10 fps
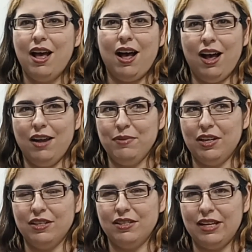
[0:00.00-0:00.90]
I'm
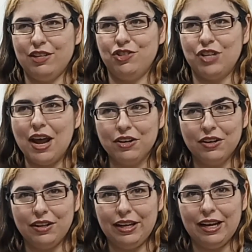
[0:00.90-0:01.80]
going to say
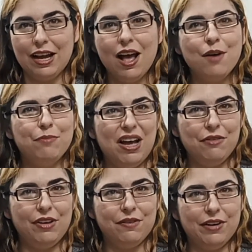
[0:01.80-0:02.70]
generally my
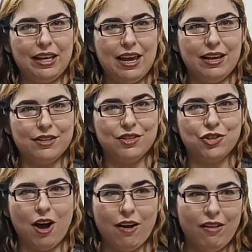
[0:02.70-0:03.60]
favorite cake is
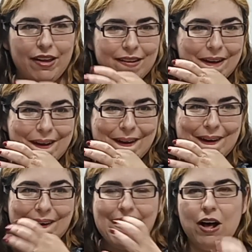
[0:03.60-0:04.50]
chocolate,
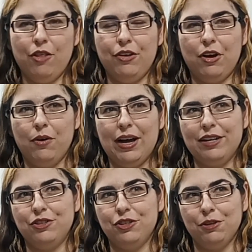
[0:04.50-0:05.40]
although I
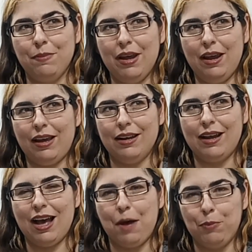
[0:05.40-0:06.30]
do make an
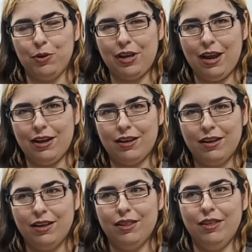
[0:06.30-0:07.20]
apple cake
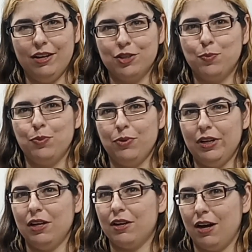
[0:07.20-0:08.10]
that is
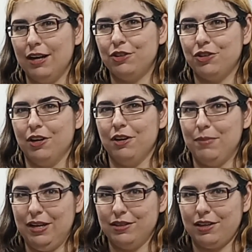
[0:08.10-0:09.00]
pretty gosh darn
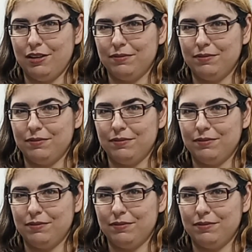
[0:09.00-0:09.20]
amazing.